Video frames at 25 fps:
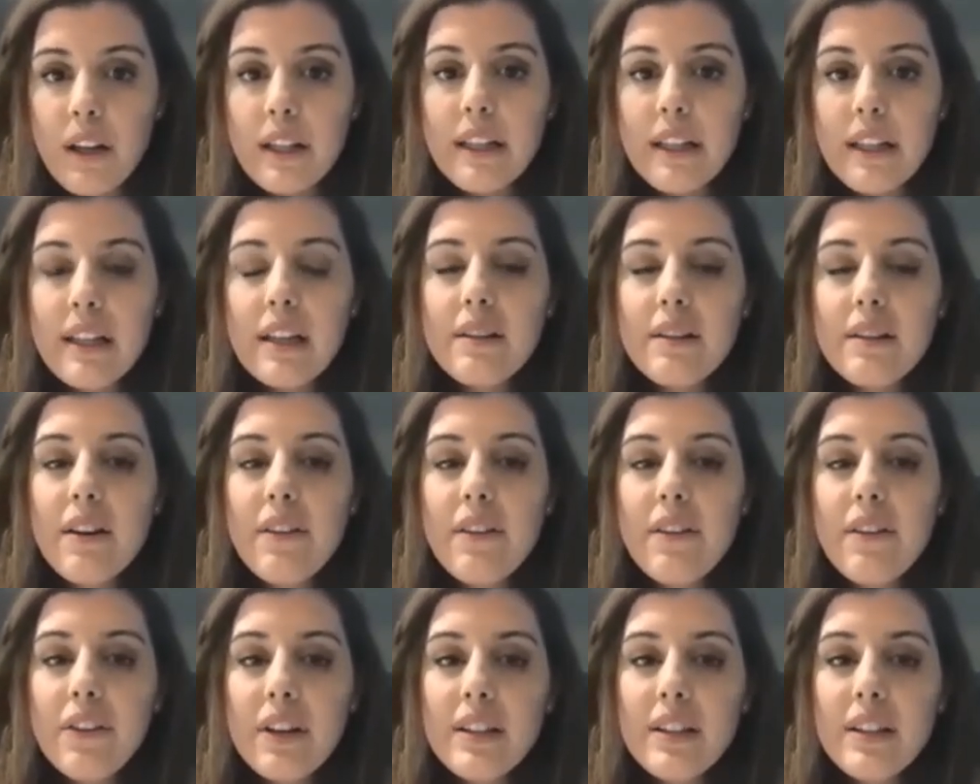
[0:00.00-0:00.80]
If
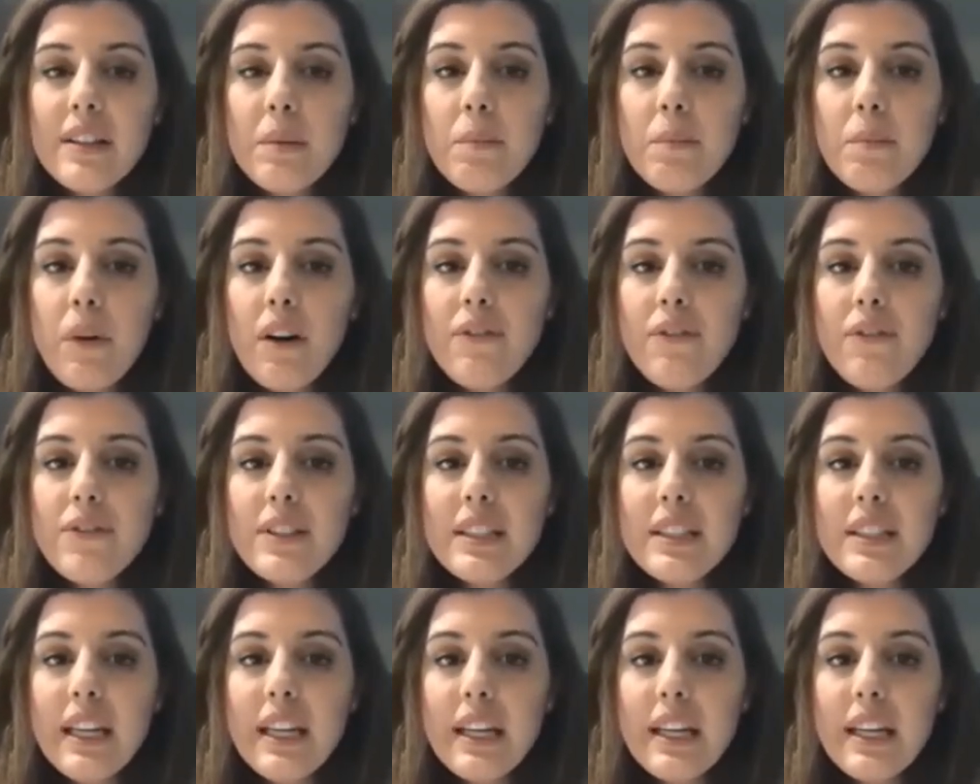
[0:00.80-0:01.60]
it is above
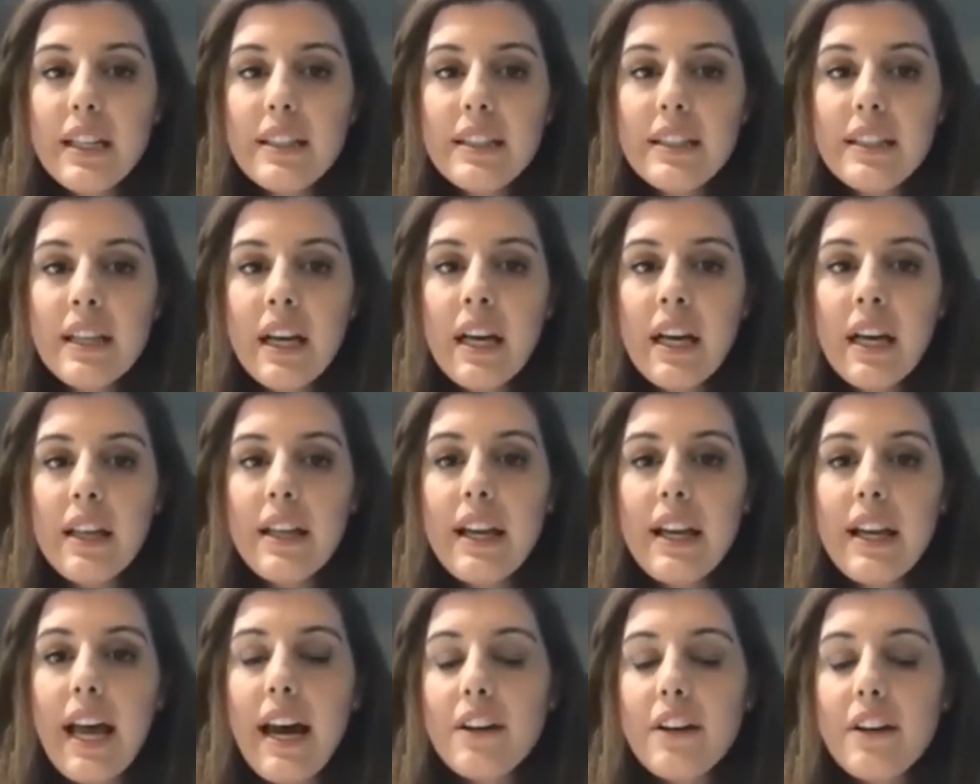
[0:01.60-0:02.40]
6, then
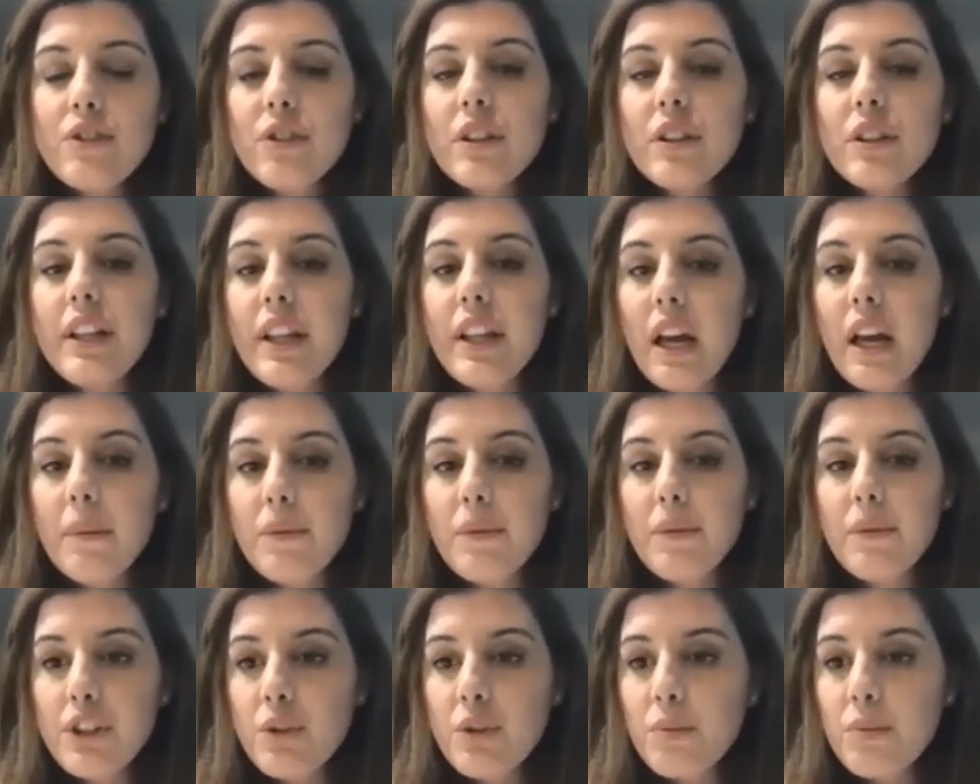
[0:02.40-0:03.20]
actually the
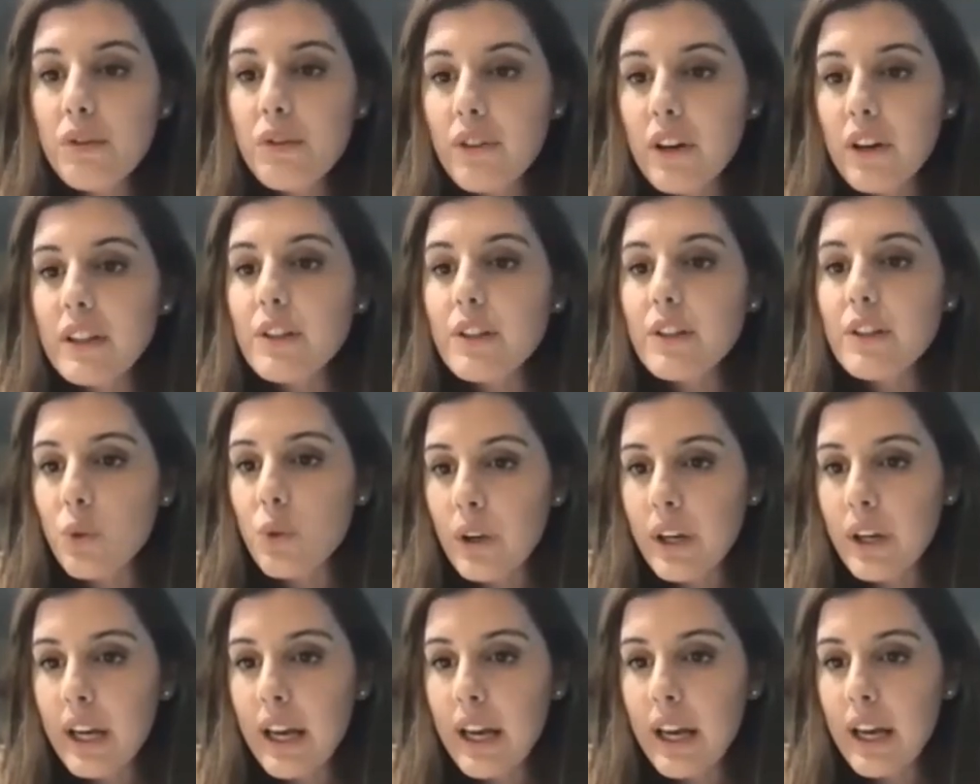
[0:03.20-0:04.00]
aberration profile is
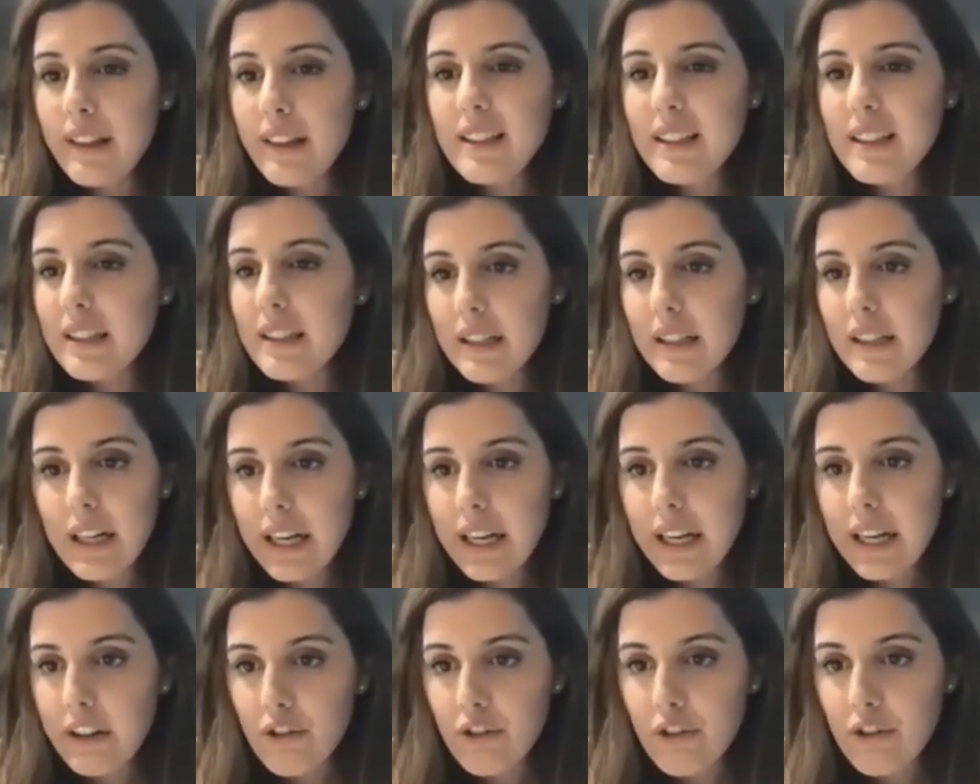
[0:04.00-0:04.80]
okay, and this is not a
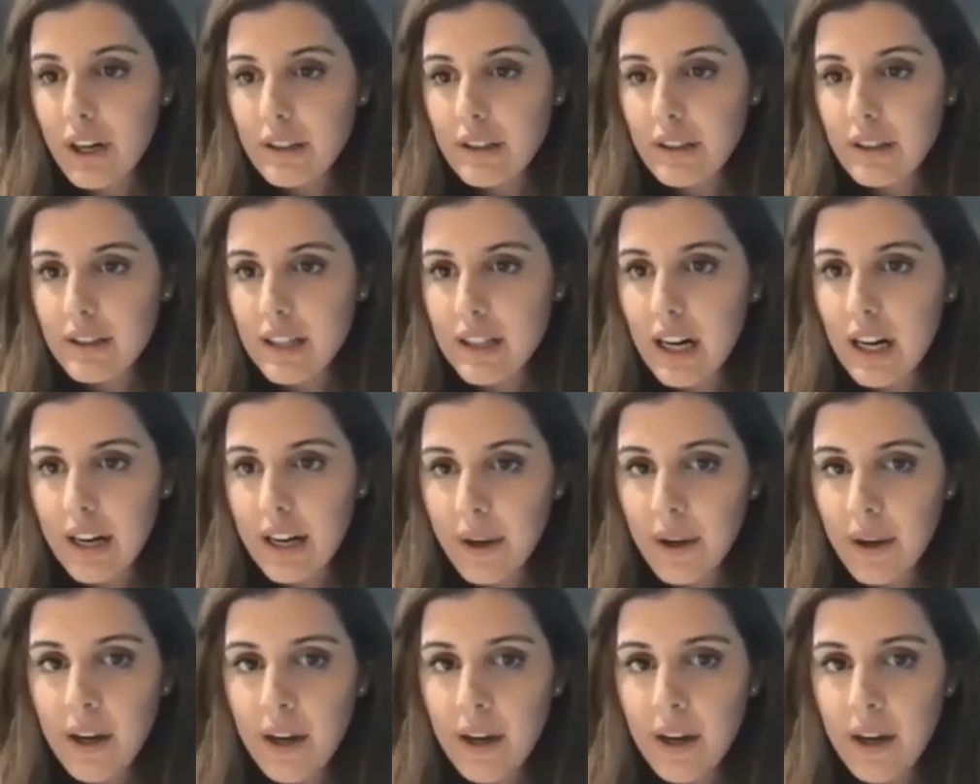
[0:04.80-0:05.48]
cataractous eye.